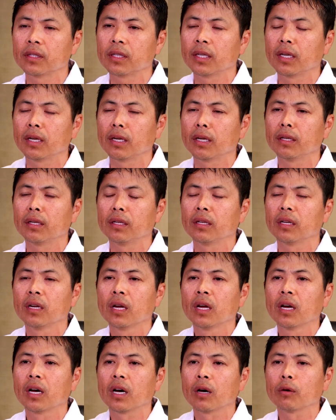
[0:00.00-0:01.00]
in
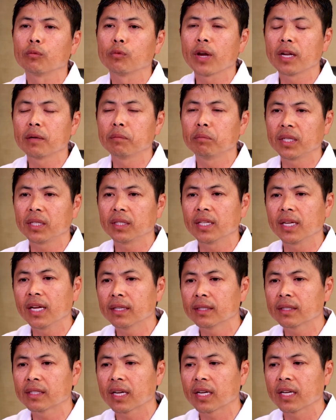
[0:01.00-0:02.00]
red meat
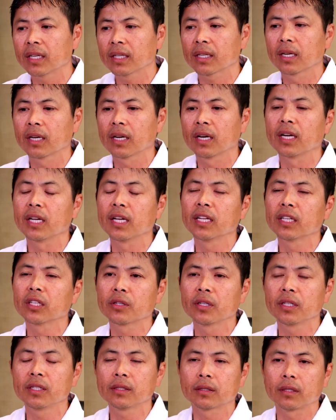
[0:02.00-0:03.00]
intake,
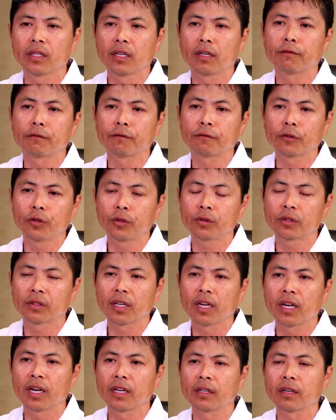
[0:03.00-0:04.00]
increase in fruits
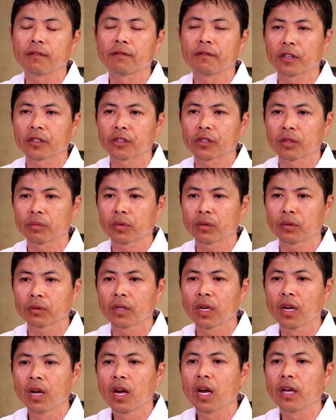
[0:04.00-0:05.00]
and
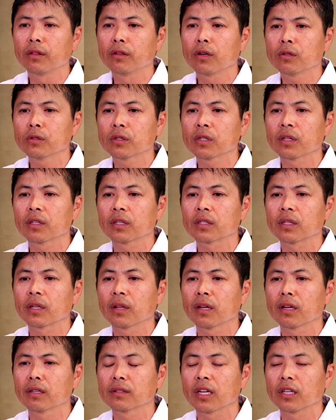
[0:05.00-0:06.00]
vegetables, and those are the
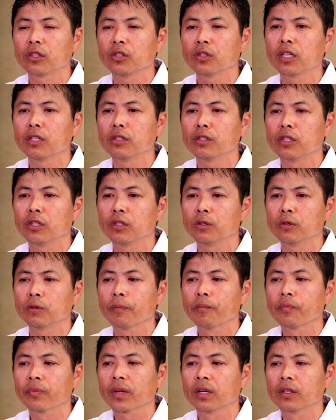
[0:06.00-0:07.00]
things that you can do
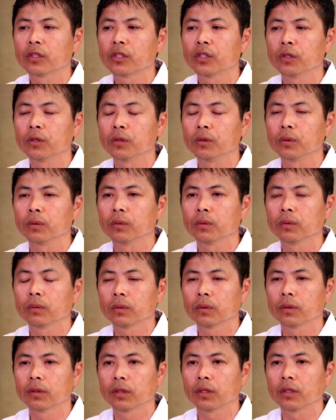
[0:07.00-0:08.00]
to
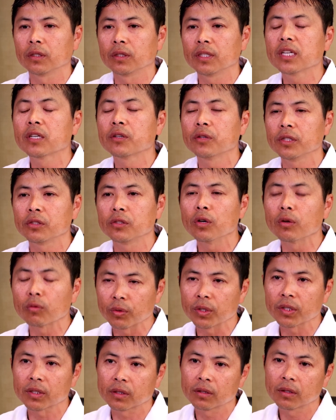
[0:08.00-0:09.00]
decrease your
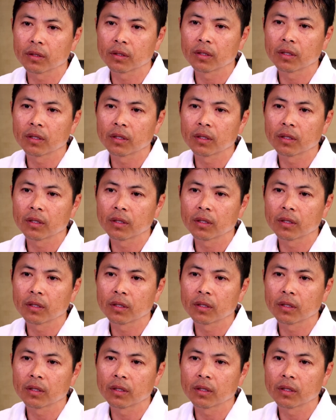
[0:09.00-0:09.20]
risk